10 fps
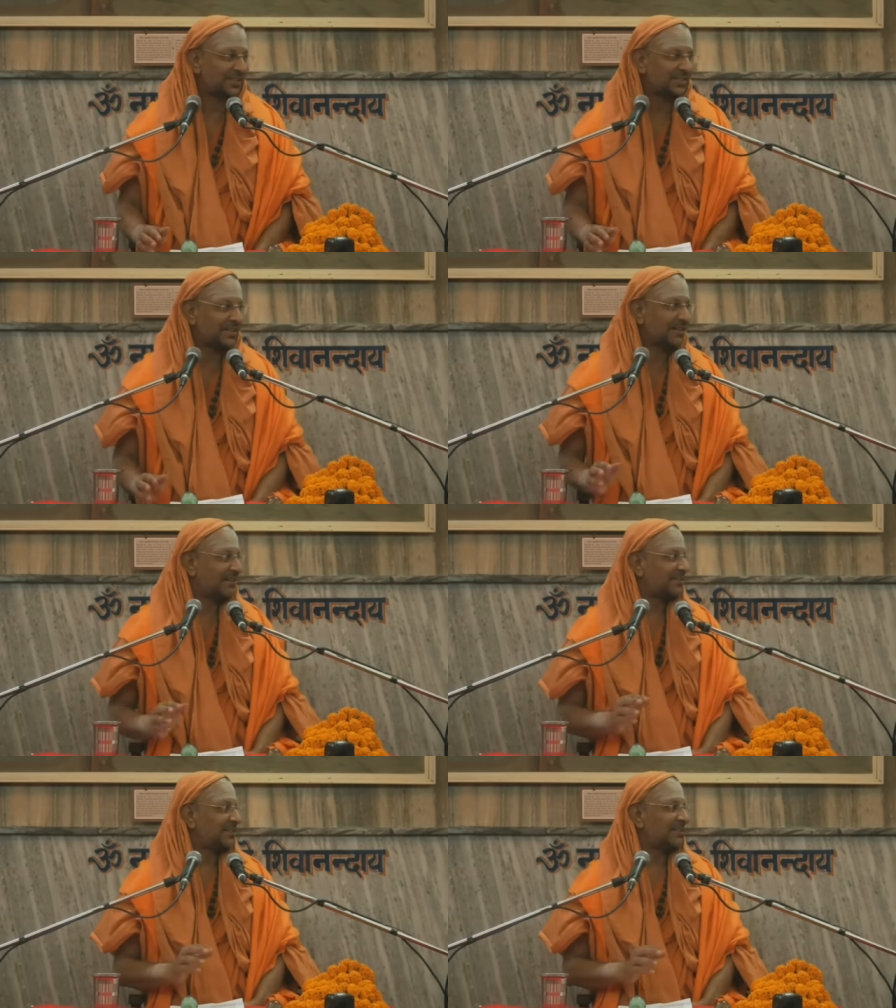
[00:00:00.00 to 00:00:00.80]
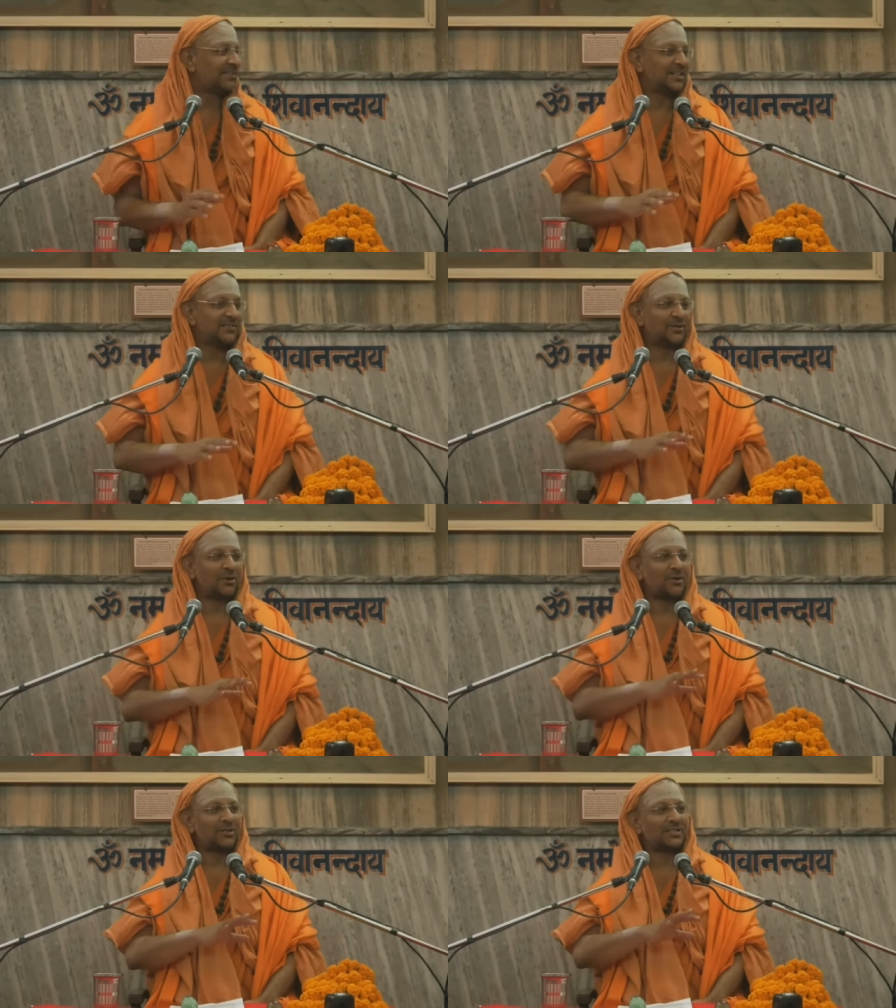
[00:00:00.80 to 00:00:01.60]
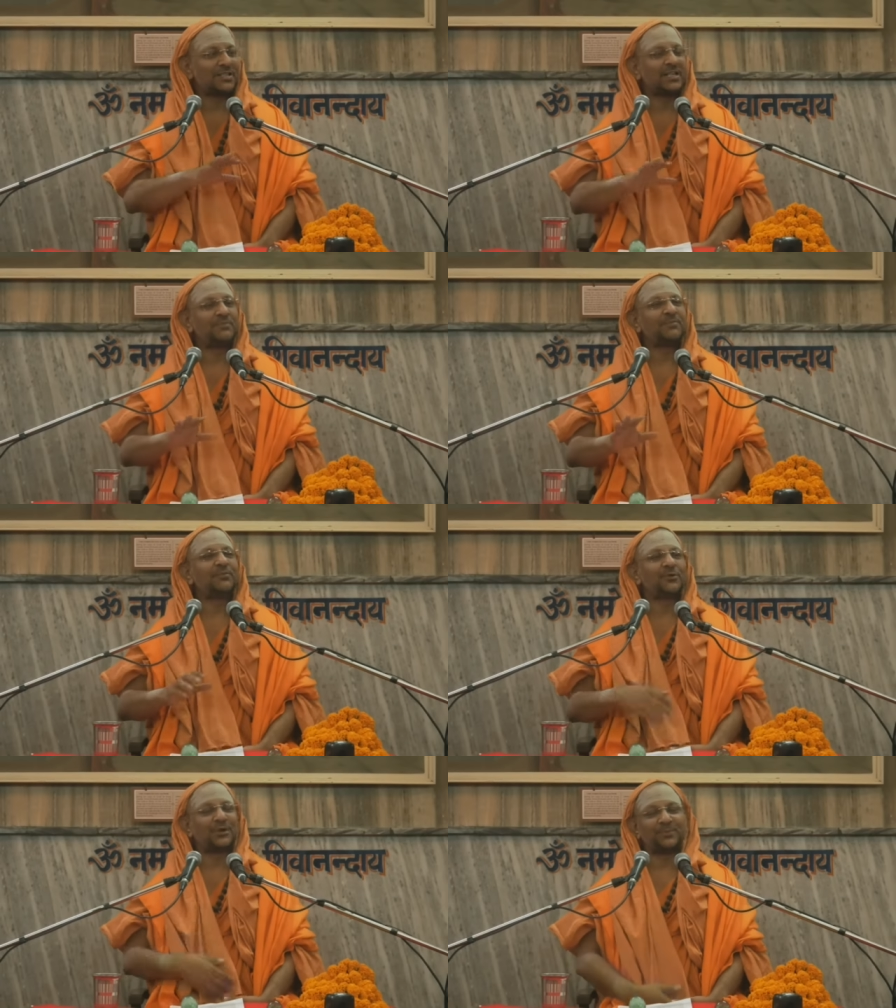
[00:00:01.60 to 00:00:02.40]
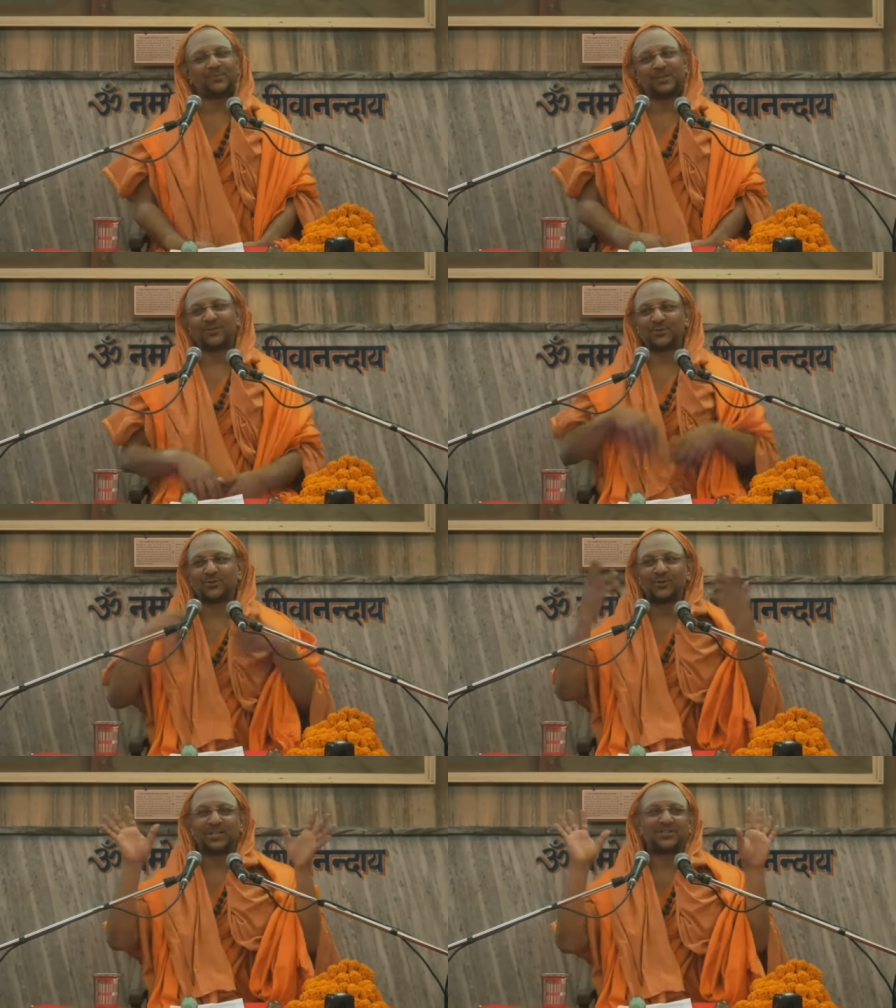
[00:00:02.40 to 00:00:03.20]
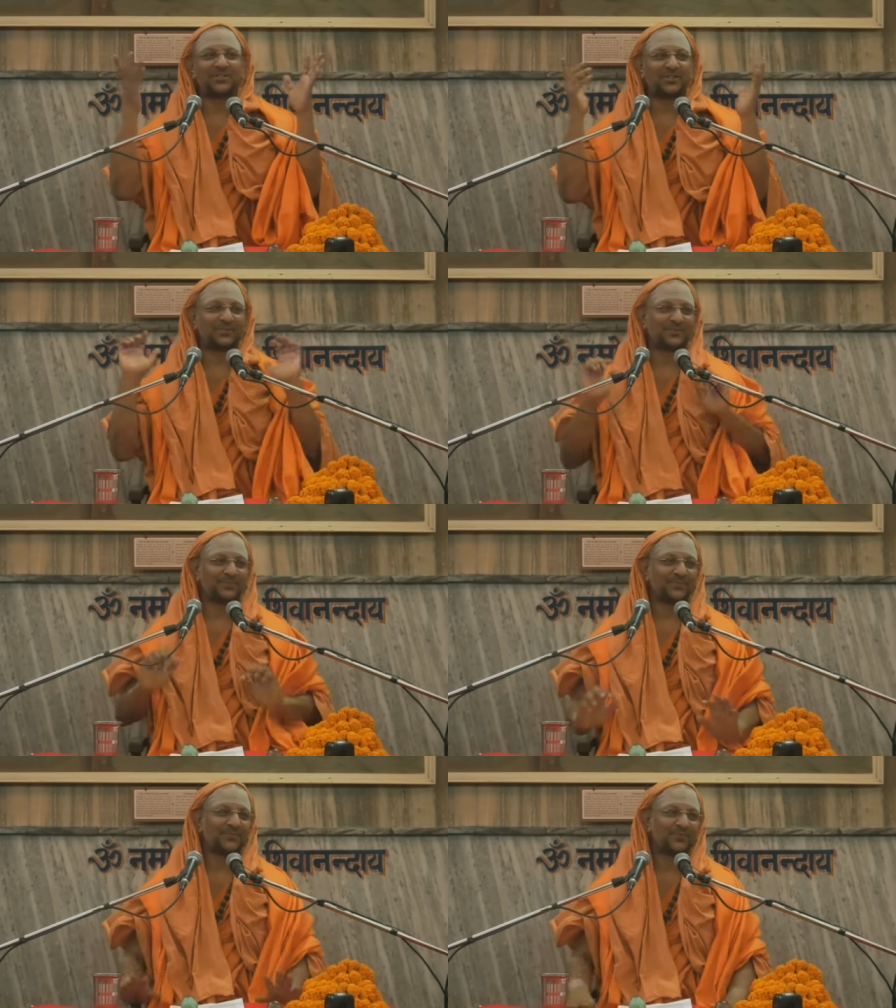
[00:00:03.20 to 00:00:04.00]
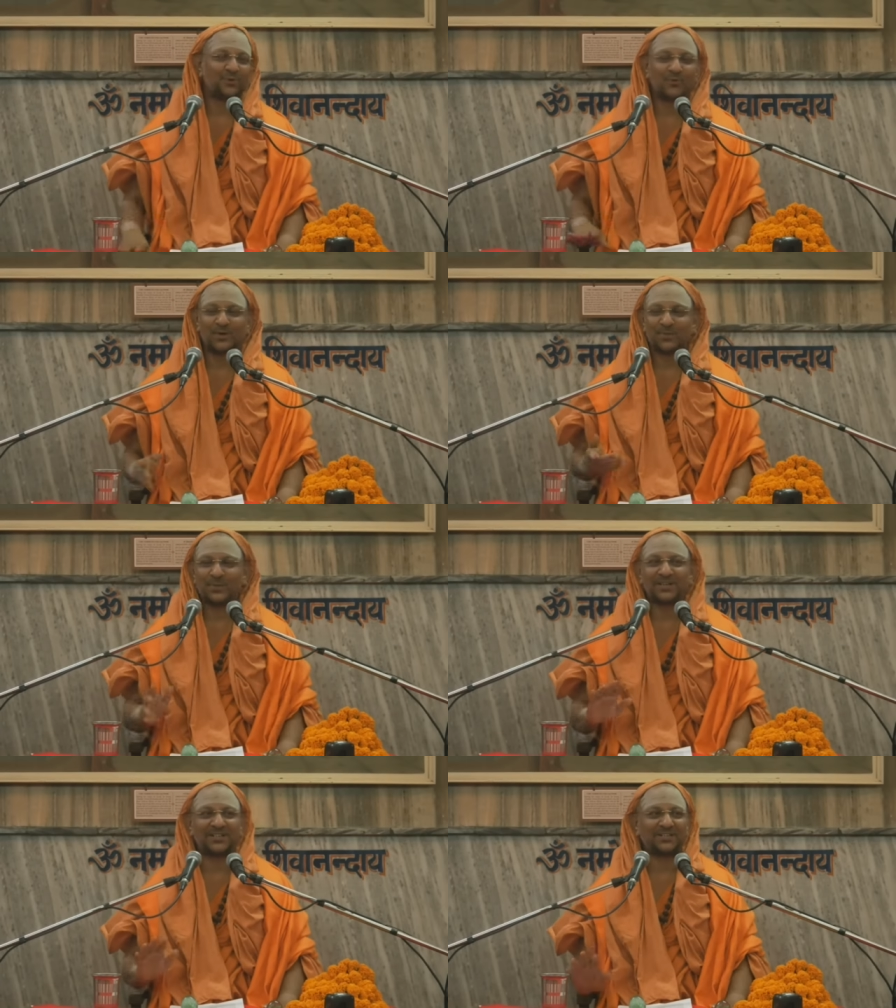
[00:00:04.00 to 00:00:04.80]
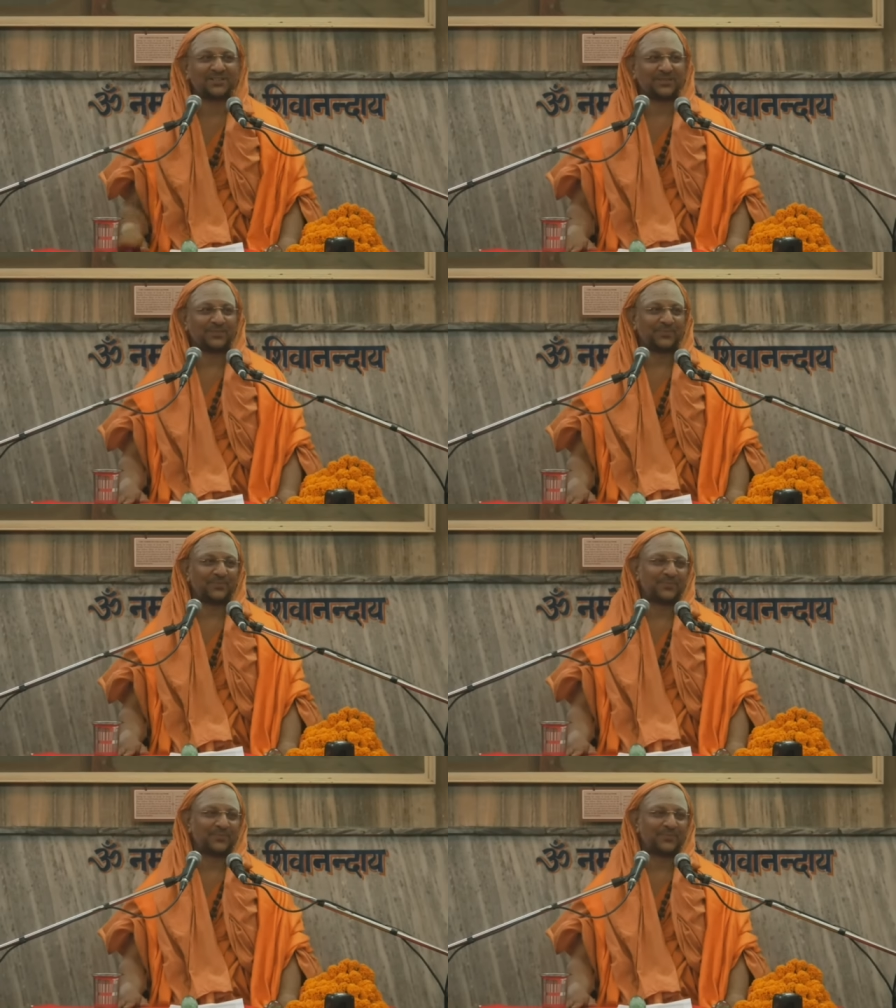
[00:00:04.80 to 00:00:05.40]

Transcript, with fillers: Sanatana, they were all sitting before him. There was no teaching, no verbal teaching.